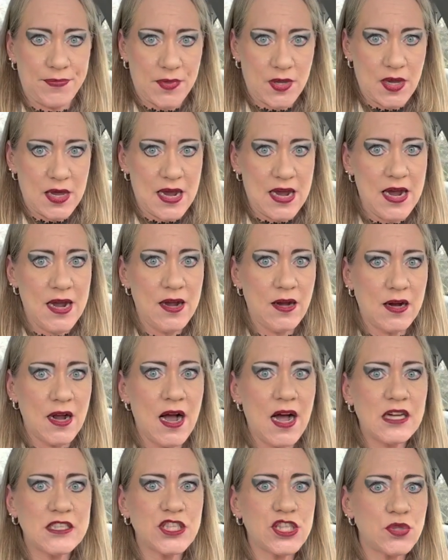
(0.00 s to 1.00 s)
Okay?
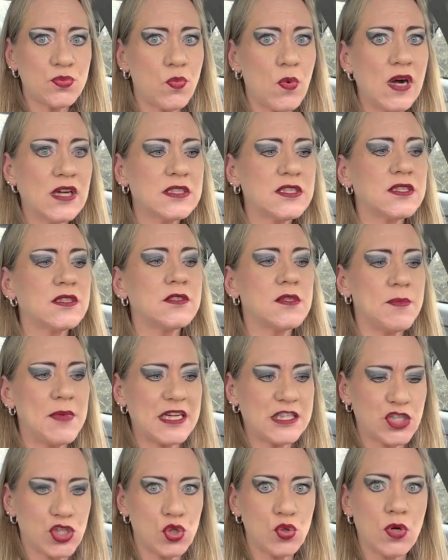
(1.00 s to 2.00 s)
God just wants to
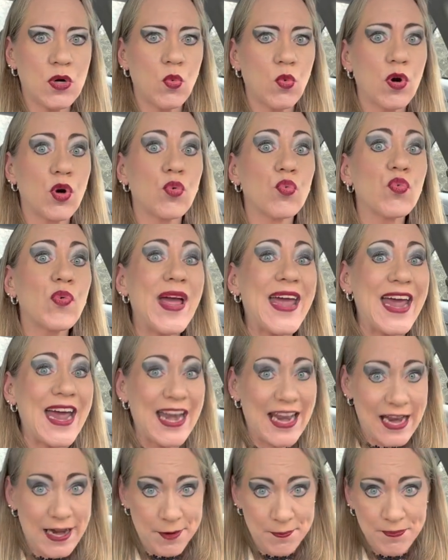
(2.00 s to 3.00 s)
make sure we're
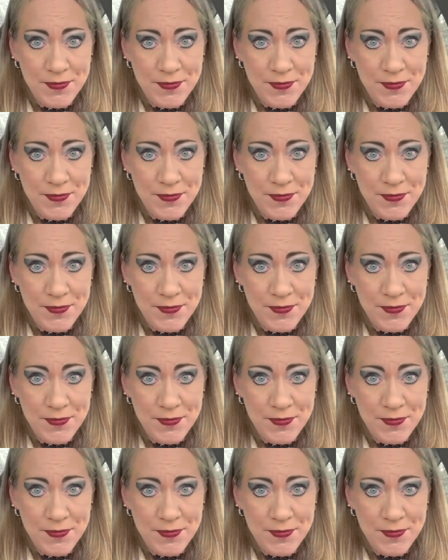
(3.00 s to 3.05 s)
ready,